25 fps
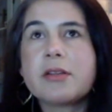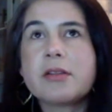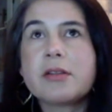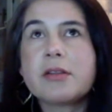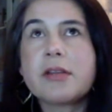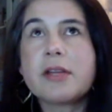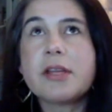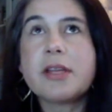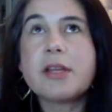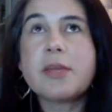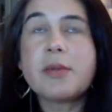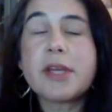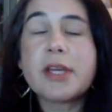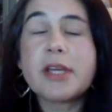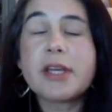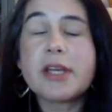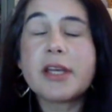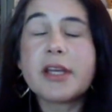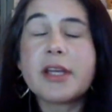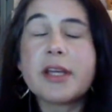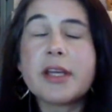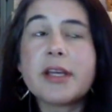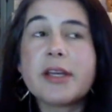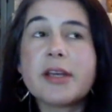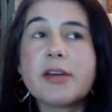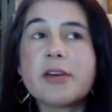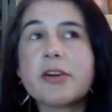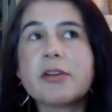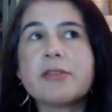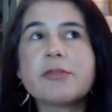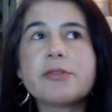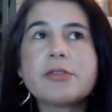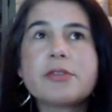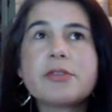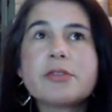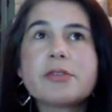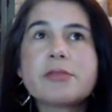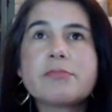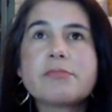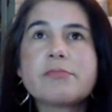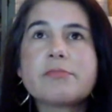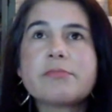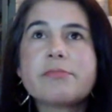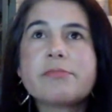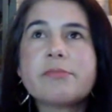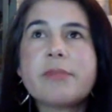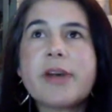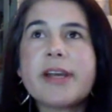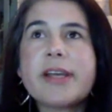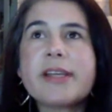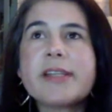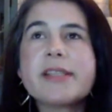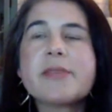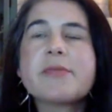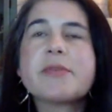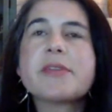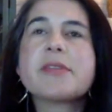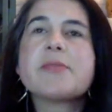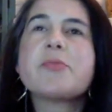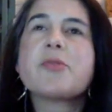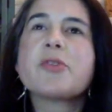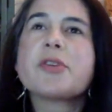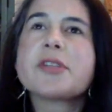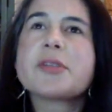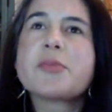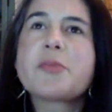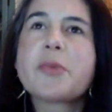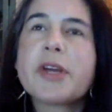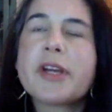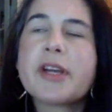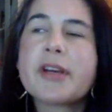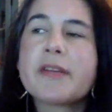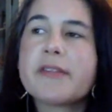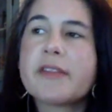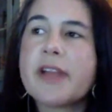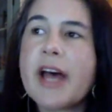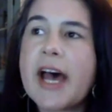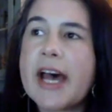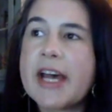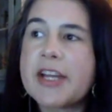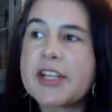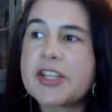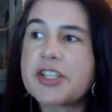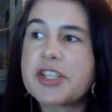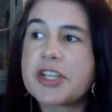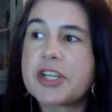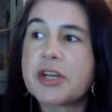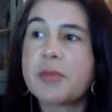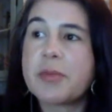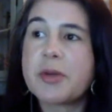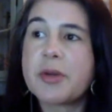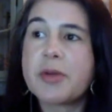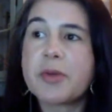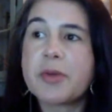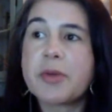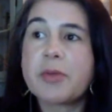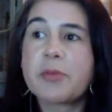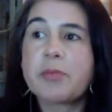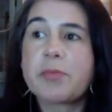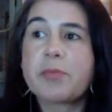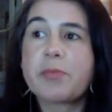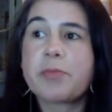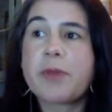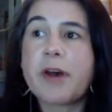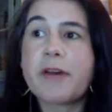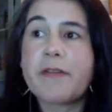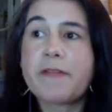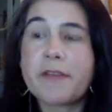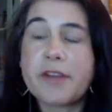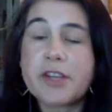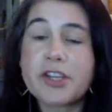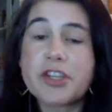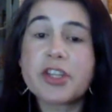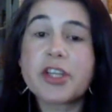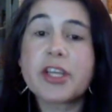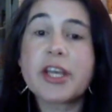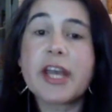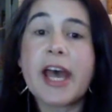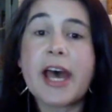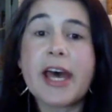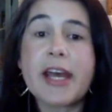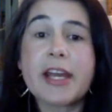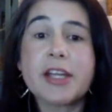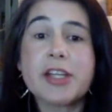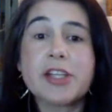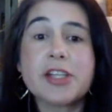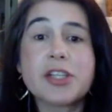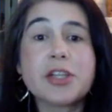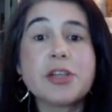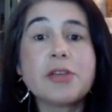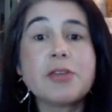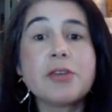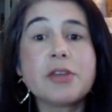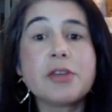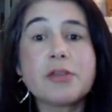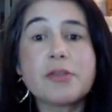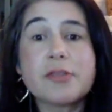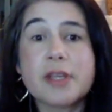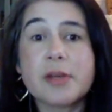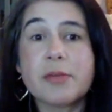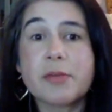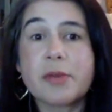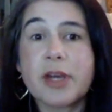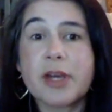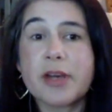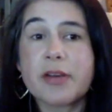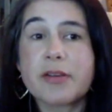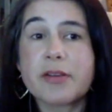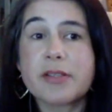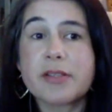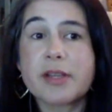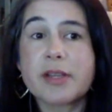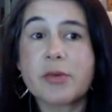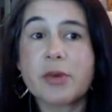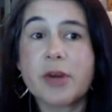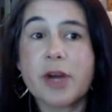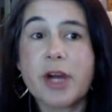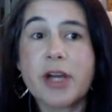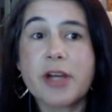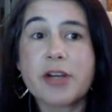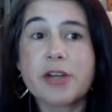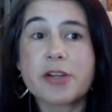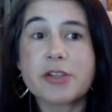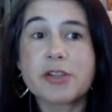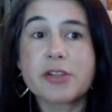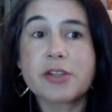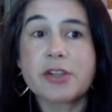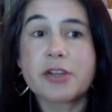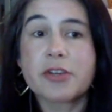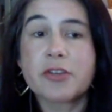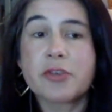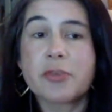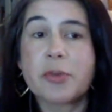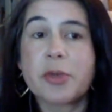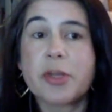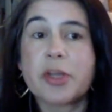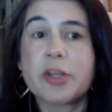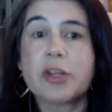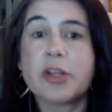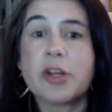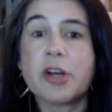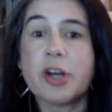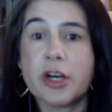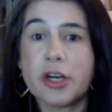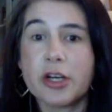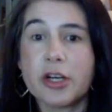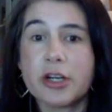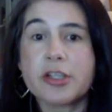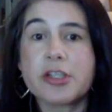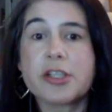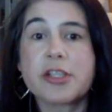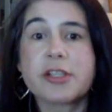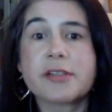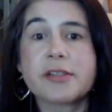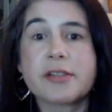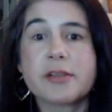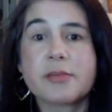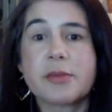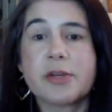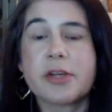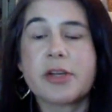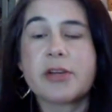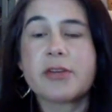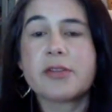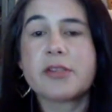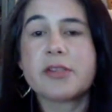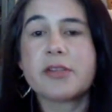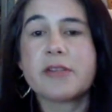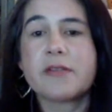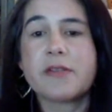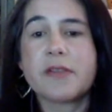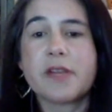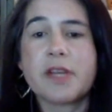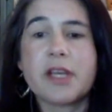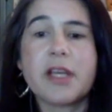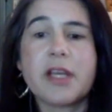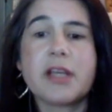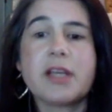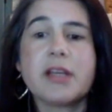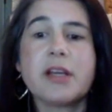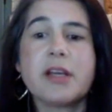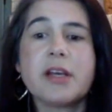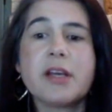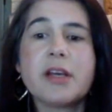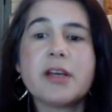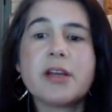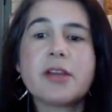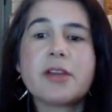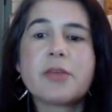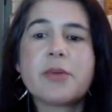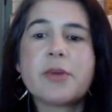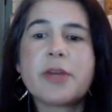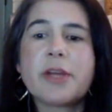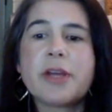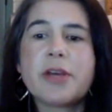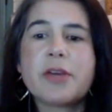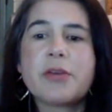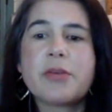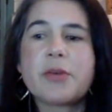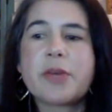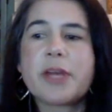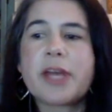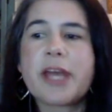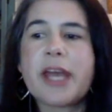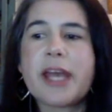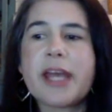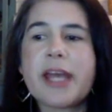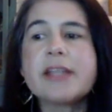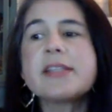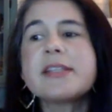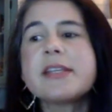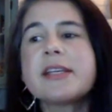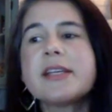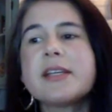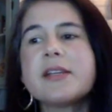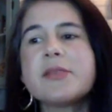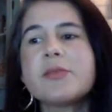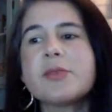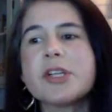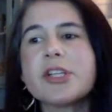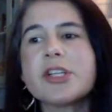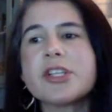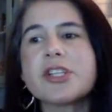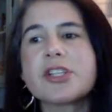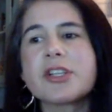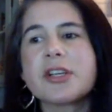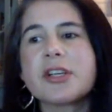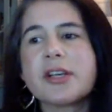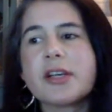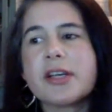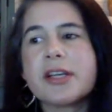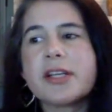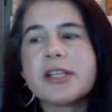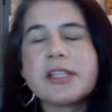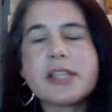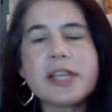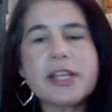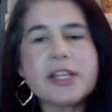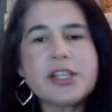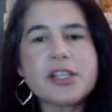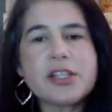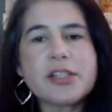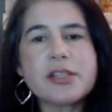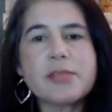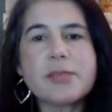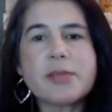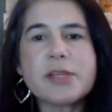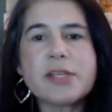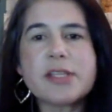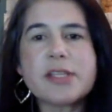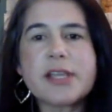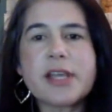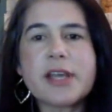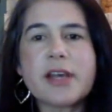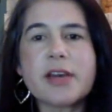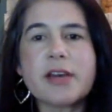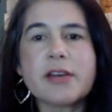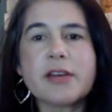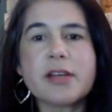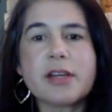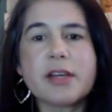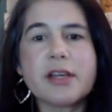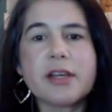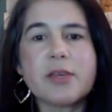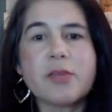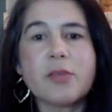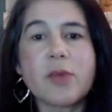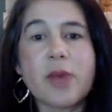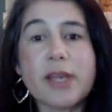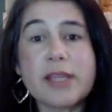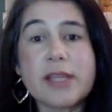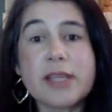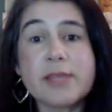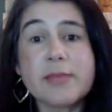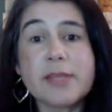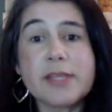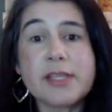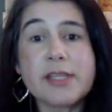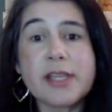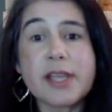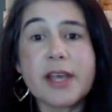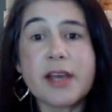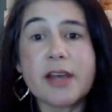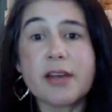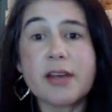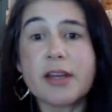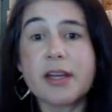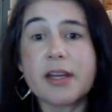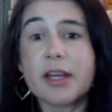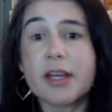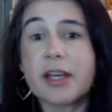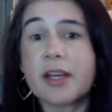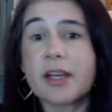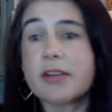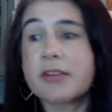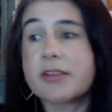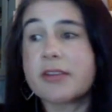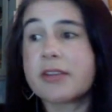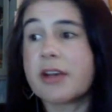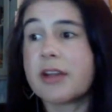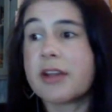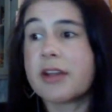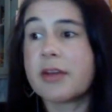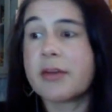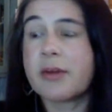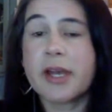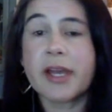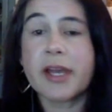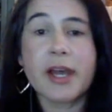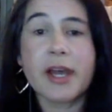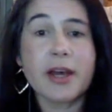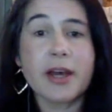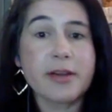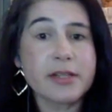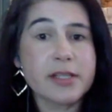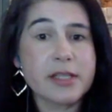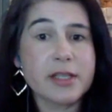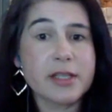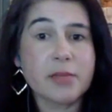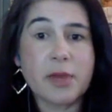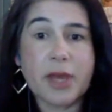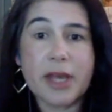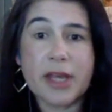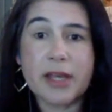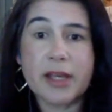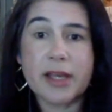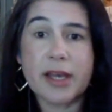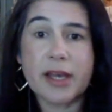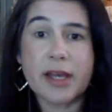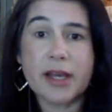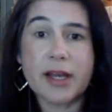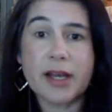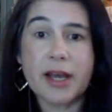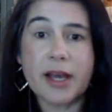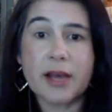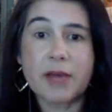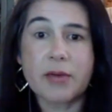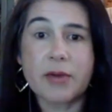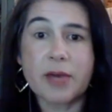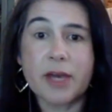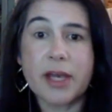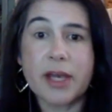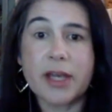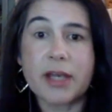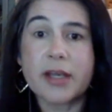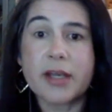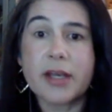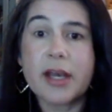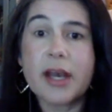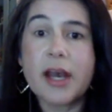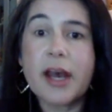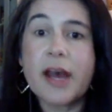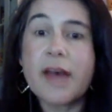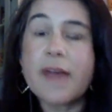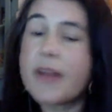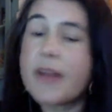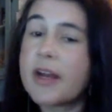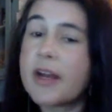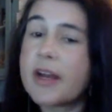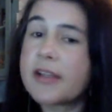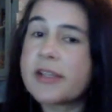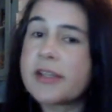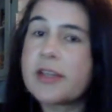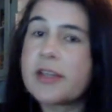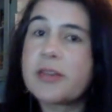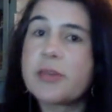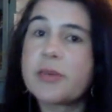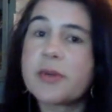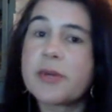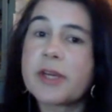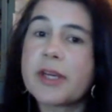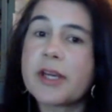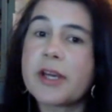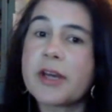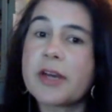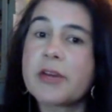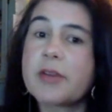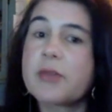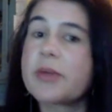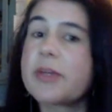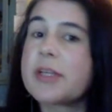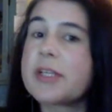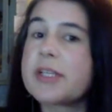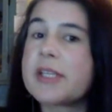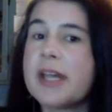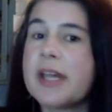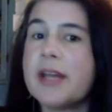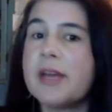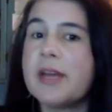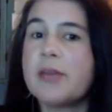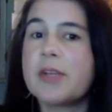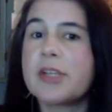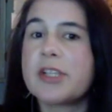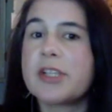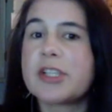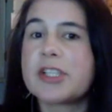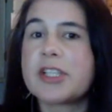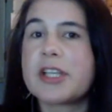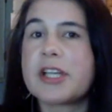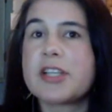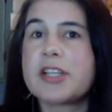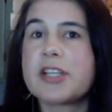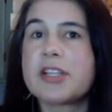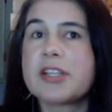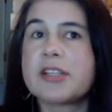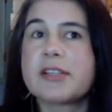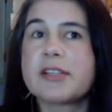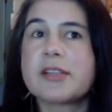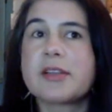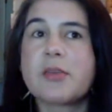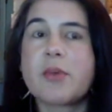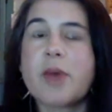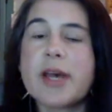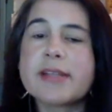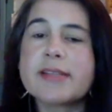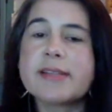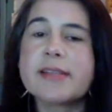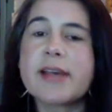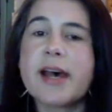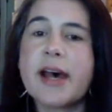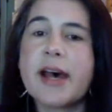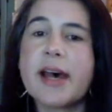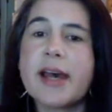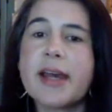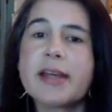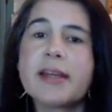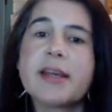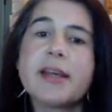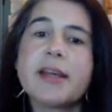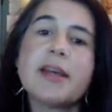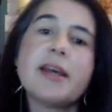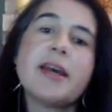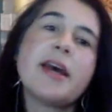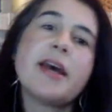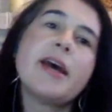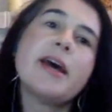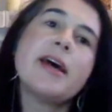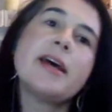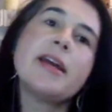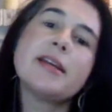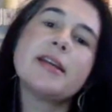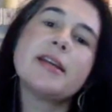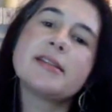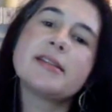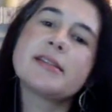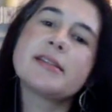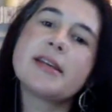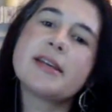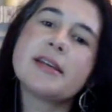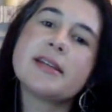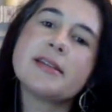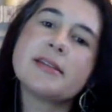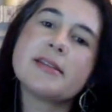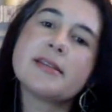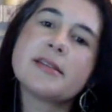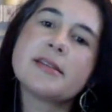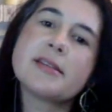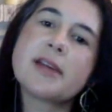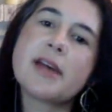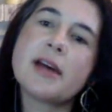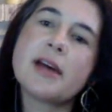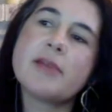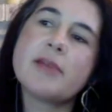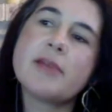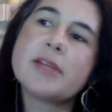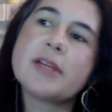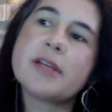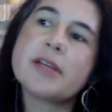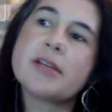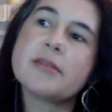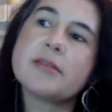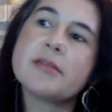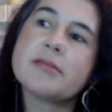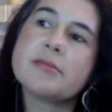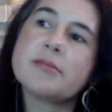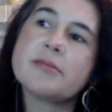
in the beginning, or I guess it was more spring of last year, but we officially added 2 new zip codes that were underserved but large zip codes of need. 30318, which touches Midtown and West Midtown, and it goes all the way out to Bankhead Highway. And then also 30310, which touches the West Side and extends down